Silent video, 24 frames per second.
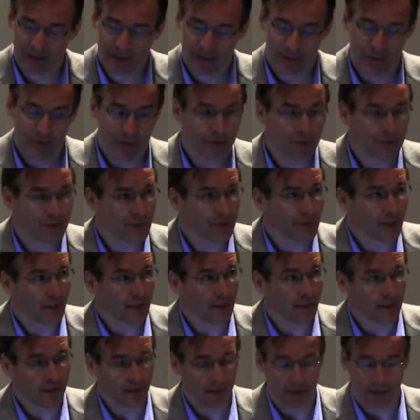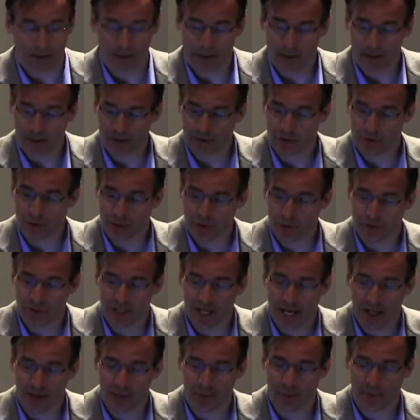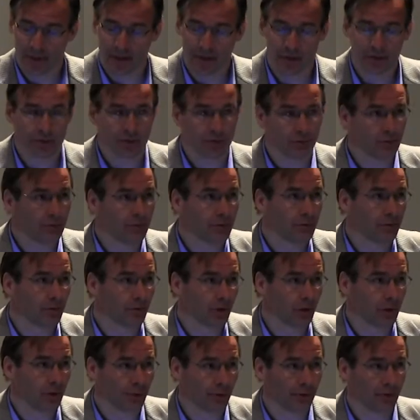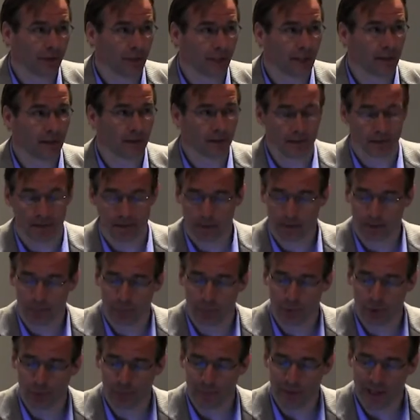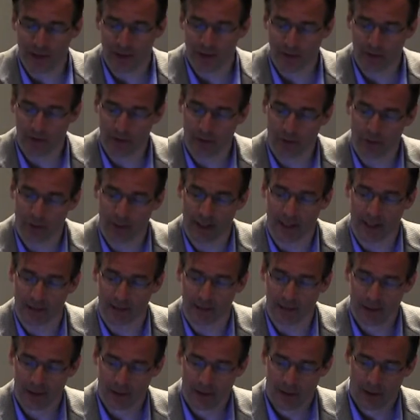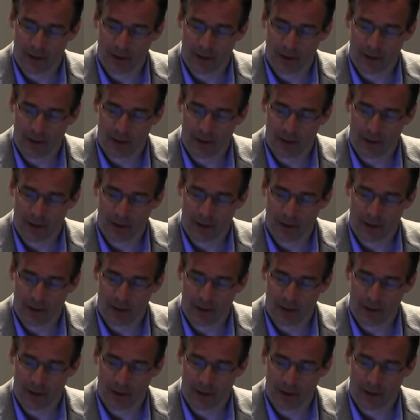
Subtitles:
So it shows the exponential growth in compute power, looking at